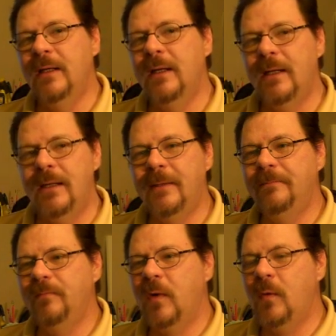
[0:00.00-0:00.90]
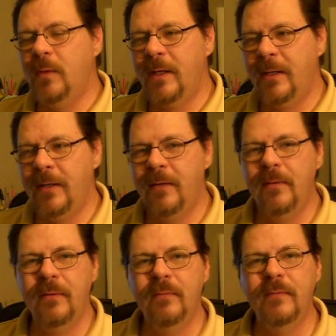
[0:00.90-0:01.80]
Uh, um, going down there
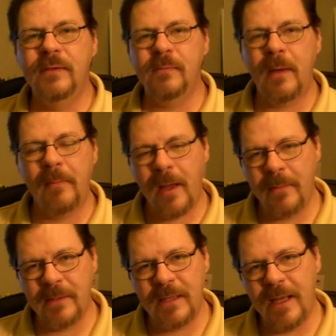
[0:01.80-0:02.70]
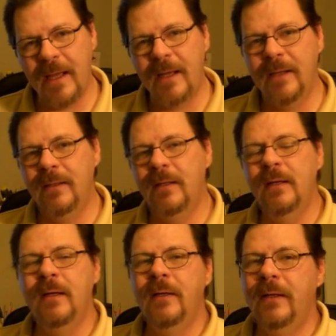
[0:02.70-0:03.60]
to visit my mom and dad and
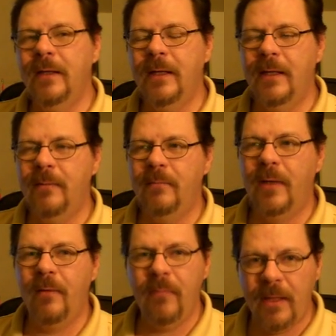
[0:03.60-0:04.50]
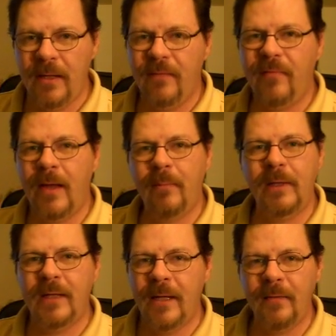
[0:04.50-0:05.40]
and my immediate
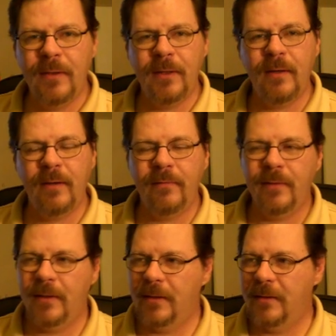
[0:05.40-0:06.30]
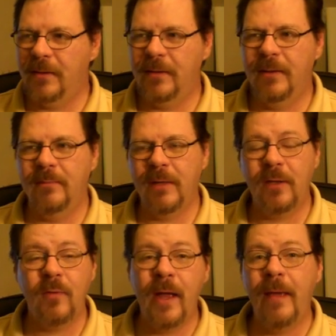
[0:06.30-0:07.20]
family down there I, and my
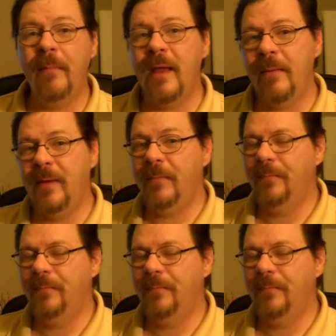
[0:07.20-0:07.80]
grandbaby.